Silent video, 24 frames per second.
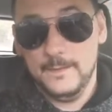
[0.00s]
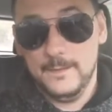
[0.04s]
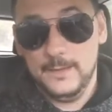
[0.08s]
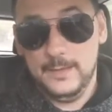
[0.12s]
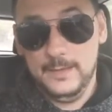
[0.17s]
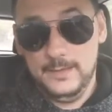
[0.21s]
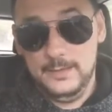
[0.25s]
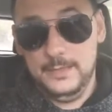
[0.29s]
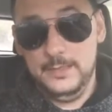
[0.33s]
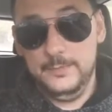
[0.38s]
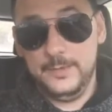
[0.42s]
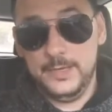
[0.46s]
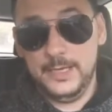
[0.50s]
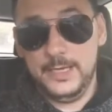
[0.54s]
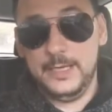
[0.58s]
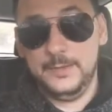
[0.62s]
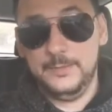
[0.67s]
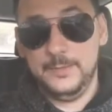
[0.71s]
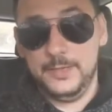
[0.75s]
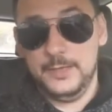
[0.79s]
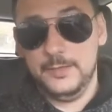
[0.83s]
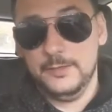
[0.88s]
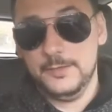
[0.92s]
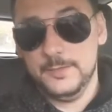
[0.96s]
Can you see my
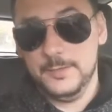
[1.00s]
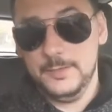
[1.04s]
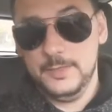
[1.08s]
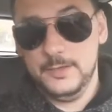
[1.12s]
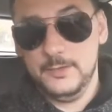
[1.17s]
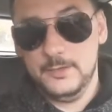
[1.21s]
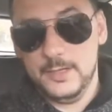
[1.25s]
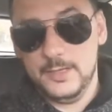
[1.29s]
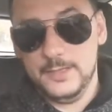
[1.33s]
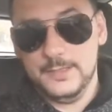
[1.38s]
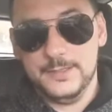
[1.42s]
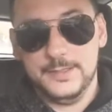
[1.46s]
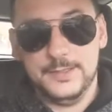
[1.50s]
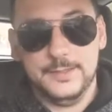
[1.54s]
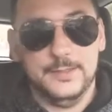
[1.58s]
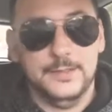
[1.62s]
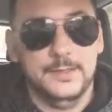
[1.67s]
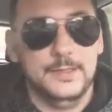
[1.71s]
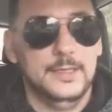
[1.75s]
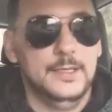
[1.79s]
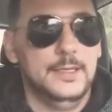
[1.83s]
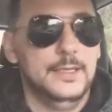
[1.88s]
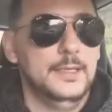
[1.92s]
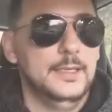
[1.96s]
eyebrows being raised?
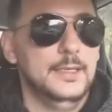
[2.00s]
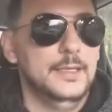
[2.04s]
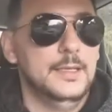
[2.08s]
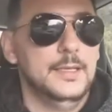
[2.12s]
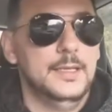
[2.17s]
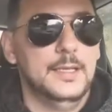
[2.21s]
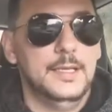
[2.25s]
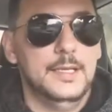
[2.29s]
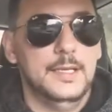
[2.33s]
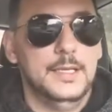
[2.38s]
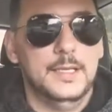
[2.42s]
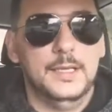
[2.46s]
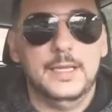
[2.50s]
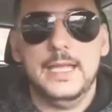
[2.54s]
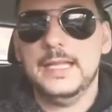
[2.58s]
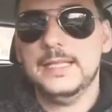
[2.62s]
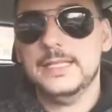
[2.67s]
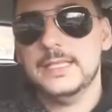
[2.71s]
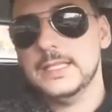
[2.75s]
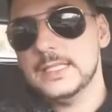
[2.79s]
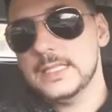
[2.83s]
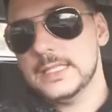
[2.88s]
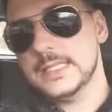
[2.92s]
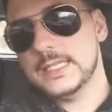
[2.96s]

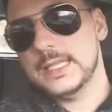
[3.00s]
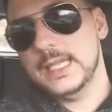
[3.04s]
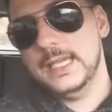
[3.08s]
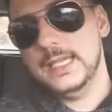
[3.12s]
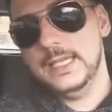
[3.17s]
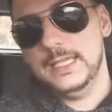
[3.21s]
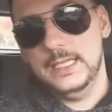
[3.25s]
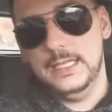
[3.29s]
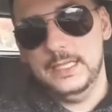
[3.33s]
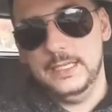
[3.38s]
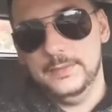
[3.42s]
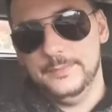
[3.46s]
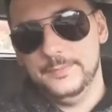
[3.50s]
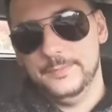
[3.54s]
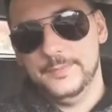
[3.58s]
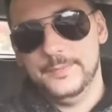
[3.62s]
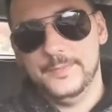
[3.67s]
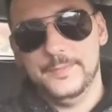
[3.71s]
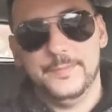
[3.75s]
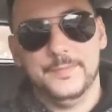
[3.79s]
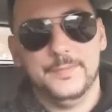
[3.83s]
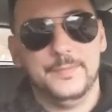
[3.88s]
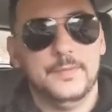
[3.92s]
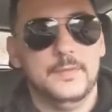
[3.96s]
That's insane.
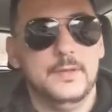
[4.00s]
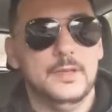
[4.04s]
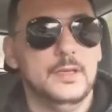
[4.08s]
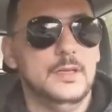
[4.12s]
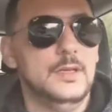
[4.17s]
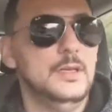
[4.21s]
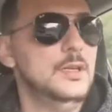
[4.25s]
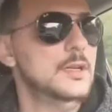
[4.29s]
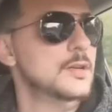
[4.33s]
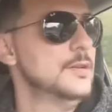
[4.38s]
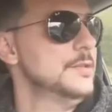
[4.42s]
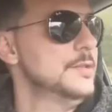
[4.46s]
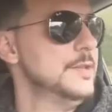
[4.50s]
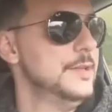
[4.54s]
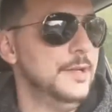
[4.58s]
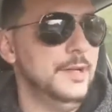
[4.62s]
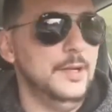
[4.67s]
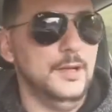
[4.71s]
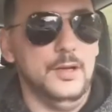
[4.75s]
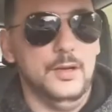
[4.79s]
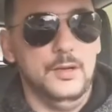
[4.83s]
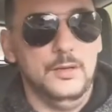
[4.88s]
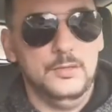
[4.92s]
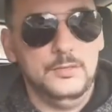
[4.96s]
Years
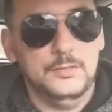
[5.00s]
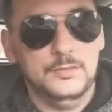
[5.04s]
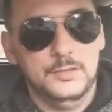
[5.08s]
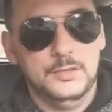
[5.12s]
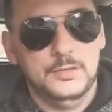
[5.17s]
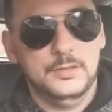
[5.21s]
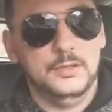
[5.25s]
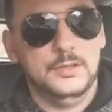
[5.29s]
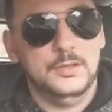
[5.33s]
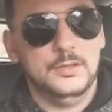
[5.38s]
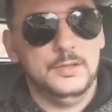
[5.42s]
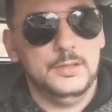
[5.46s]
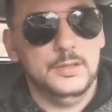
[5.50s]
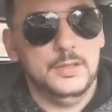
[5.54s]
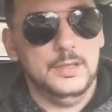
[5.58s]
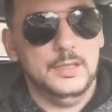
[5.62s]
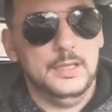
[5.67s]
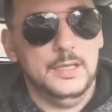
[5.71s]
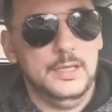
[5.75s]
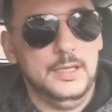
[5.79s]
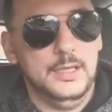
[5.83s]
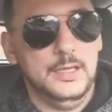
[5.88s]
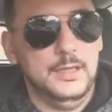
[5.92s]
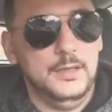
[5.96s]
ago,
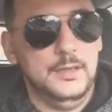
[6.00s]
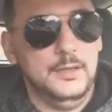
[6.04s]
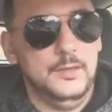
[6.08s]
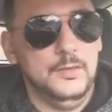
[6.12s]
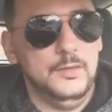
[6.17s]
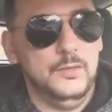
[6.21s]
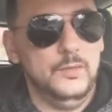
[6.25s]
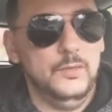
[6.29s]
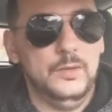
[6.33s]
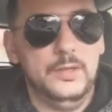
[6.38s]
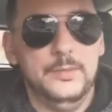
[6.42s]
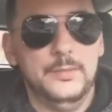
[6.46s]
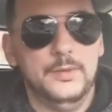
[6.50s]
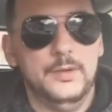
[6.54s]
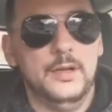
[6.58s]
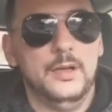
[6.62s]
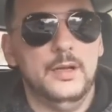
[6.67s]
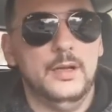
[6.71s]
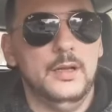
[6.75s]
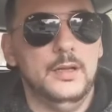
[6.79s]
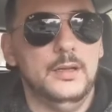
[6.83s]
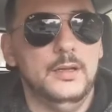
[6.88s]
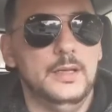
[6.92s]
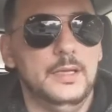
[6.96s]
we
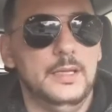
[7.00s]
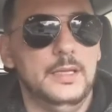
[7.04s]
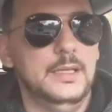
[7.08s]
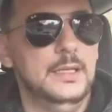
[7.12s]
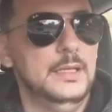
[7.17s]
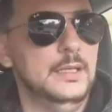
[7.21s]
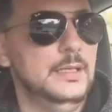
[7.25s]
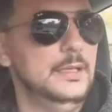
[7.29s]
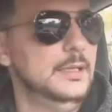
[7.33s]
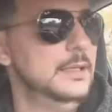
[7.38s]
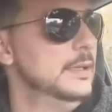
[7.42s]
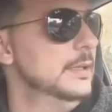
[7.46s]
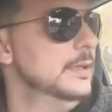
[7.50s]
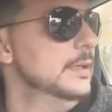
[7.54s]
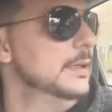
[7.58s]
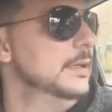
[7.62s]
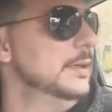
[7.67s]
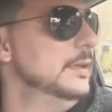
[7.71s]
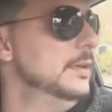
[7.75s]
brought in